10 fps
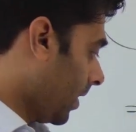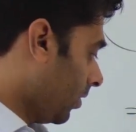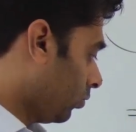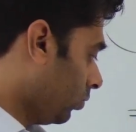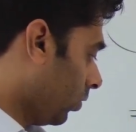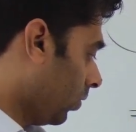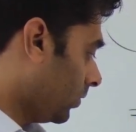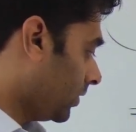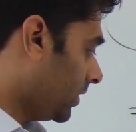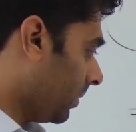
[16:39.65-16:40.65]
So,
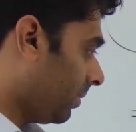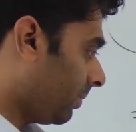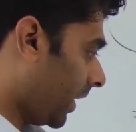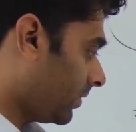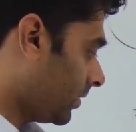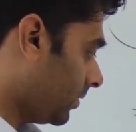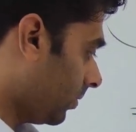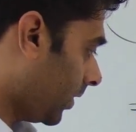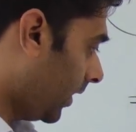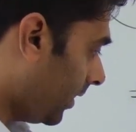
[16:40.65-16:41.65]
gmm cancels
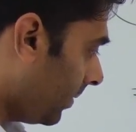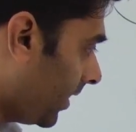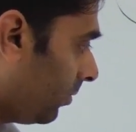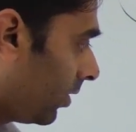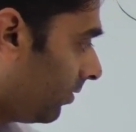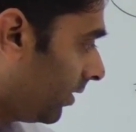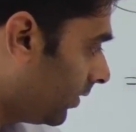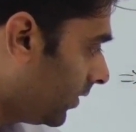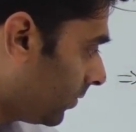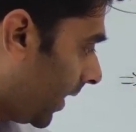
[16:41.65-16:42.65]
out. Ultimately, what we have,
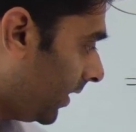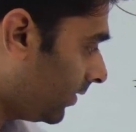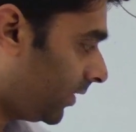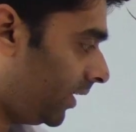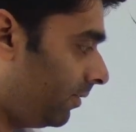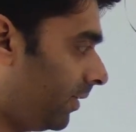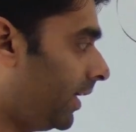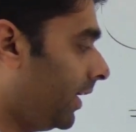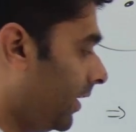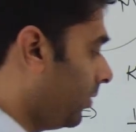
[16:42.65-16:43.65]
this minus sign, if I
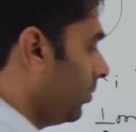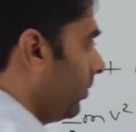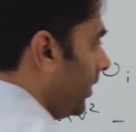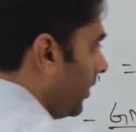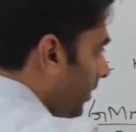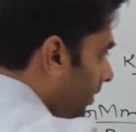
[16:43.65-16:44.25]
take it over here,